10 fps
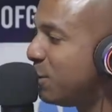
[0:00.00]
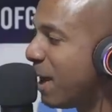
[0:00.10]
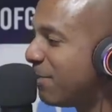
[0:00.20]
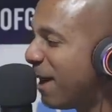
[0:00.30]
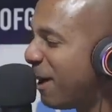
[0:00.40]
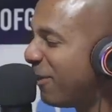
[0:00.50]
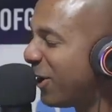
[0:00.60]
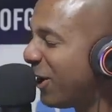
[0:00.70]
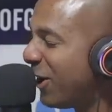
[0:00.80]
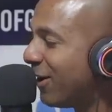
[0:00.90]
You met my
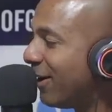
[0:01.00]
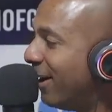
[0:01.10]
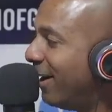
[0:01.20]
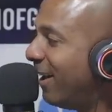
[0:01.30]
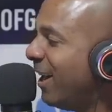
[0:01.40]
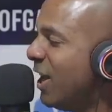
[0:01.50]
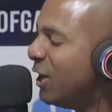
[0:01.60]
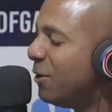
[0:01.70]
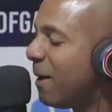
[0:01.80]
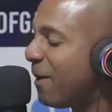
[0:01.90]
mother.
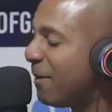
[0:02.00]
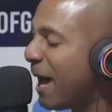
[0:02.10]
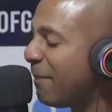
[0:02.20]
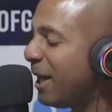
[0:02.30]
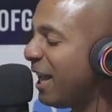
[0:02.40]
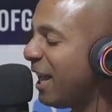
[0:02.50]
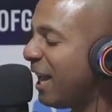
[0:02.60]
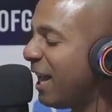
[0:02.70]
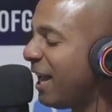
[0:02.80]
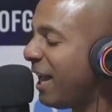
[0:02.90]
you met my
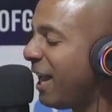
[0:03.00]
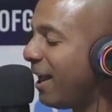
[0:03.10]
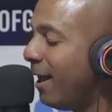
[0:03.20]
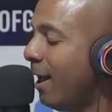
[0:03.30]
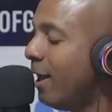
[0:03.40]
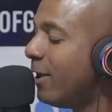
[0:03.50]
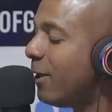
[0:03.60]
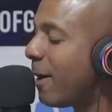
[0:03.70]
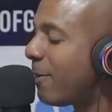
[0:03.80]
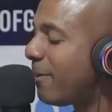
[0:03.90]
Bobby.
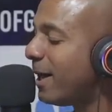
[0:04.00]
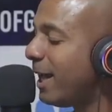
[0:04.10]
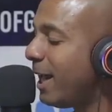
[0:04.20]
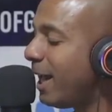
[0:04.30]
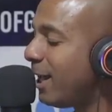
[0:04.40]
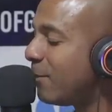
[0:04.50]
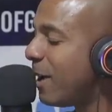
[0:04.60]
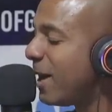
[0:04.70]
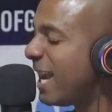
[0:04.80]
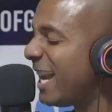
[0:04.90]
you met Bobby. You
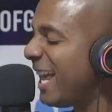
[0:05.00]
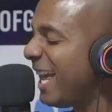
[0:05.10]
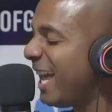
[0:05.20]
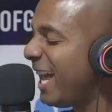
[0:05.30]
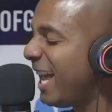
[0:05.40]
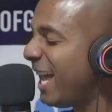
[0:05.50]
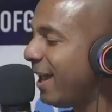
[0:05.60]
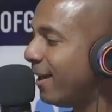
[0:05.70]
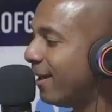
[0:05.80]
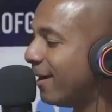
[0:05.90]
met my
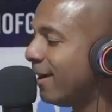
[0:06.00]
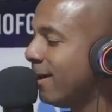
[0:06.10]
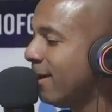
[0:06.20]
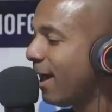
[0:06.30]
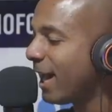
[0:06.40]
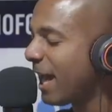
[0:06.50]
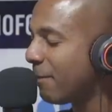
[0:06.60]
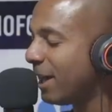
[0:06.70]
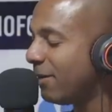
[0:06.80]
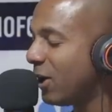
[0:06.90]
nanny. I can't
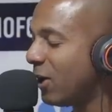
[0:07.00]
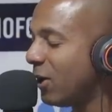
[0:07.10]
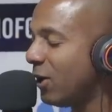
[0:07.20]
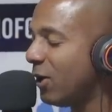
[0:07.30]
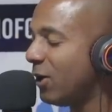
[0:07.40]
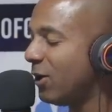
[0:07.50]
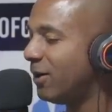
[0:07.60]
believe you.